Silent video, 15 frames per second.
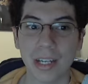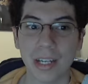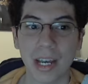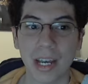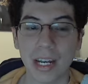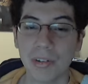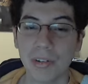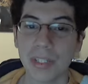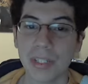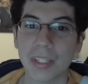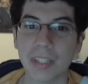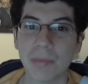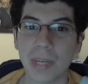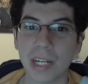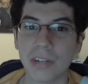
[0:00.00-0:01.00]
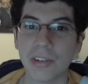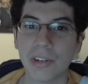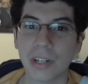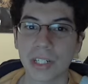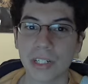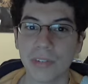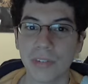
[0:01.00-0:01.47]
Anyways, this is my
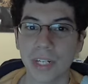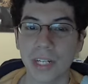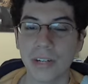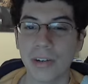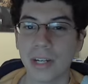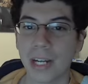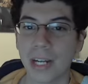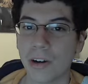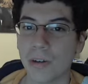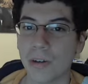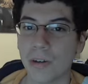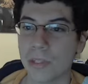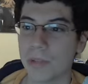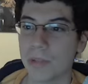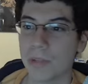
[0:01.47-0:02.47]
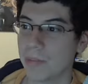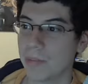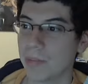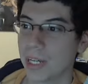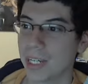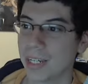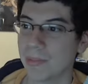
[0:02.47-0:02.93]
introduction video and I hope to be
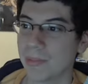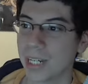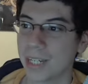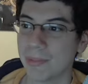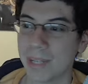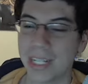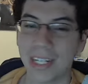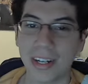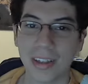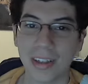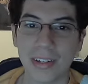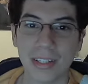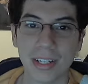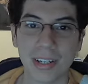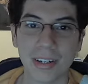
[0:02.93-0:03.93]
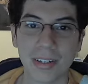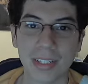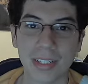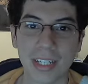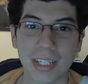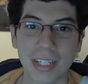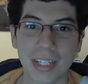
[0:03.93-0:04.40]
making many many others
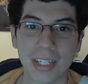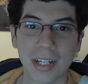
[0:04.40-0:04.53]
alongside my